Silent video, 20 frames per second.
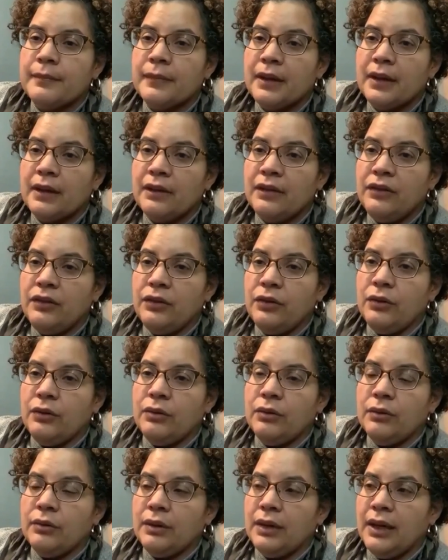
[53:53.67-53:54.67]

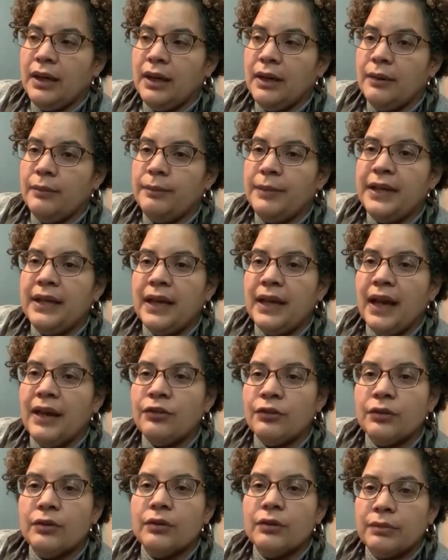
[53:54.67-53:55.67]
to be
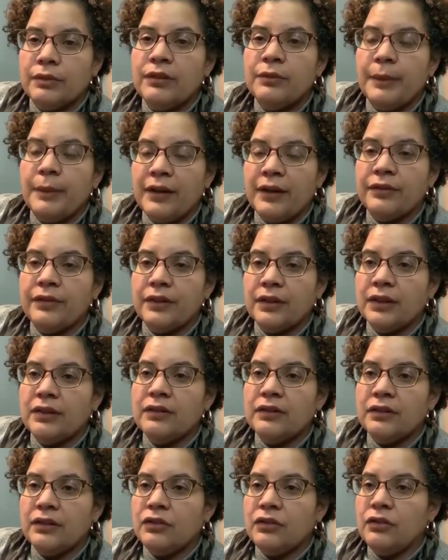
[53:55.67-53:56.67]
extra respectful and
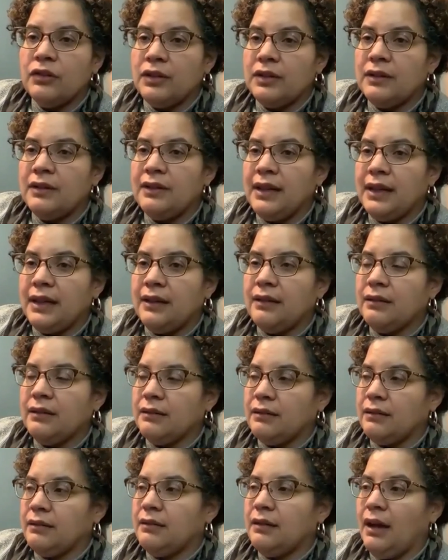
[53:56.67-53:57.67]
to take
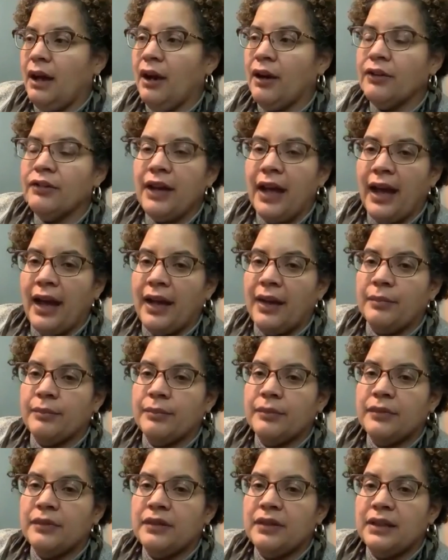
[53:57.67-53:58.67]
our time
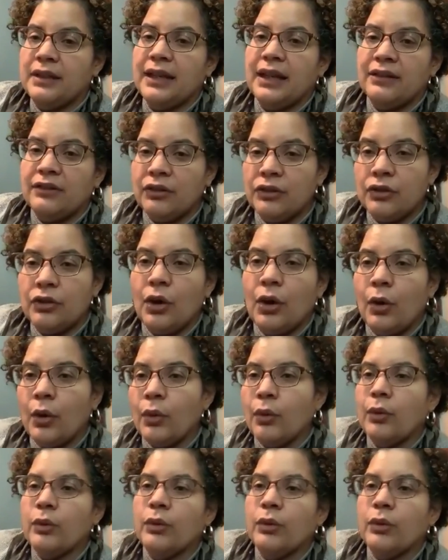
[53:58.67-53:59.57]
to get to know